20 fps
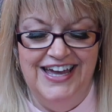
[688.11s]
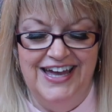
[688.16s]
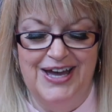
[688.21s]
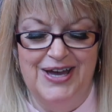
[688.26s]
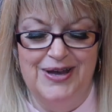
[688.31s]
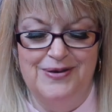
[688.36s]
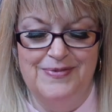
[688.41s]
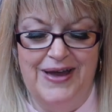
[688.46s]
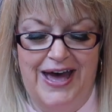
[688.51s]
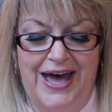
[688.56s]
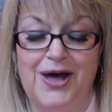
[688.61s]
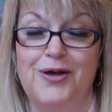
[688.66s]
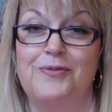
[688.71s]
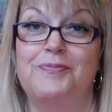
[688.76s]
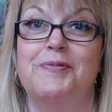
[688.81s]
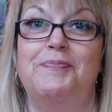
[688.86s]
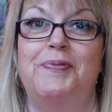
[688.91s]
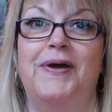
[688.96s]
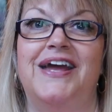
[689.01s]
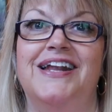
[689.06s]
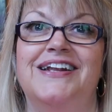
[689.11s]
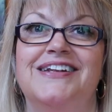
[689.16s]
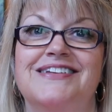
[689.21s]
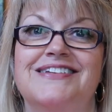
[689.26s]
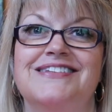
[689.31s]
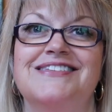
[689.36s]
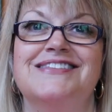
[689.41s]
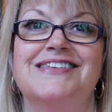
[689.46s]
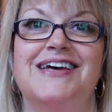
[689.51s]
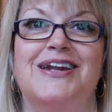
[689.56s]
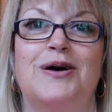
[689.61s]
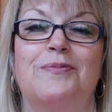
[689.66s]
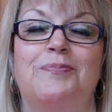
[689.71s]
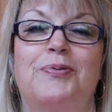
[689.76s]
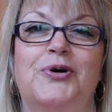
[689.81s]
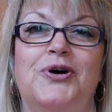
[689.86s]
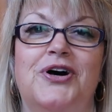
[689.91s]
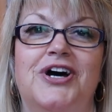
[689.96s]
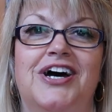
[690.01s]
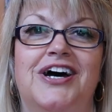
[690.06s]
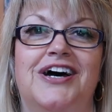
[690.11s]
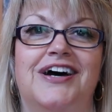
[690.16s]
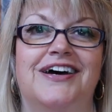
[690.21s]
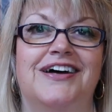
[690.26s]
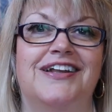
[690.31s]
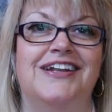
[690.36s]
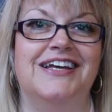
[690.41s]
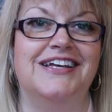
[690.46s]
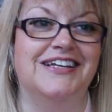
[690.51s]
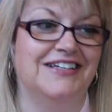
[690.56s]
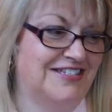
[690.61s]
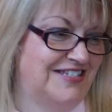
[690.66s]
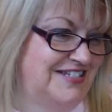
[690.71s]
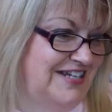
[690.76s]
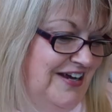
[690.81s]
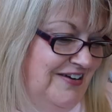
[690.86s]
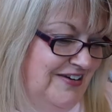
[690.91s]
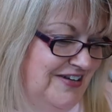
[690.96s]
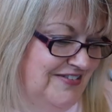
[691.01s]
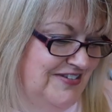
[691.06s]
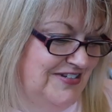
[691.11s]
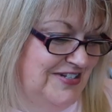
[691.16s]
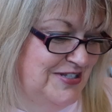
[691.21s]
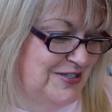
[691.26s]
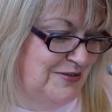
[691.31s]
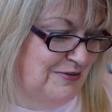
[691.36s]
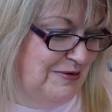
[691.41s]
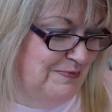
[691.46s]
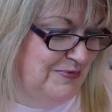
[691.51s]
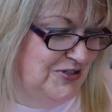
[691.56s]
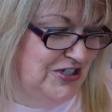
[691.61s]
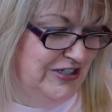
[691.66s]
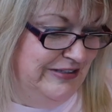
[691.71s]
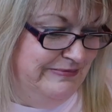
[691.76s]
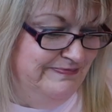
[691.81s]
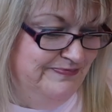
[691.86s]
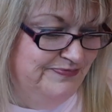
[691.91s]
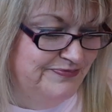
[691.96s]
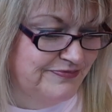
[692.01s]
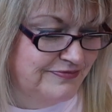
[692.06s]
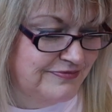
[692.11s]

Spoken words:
Alba pins. And I'll put her links down in the description.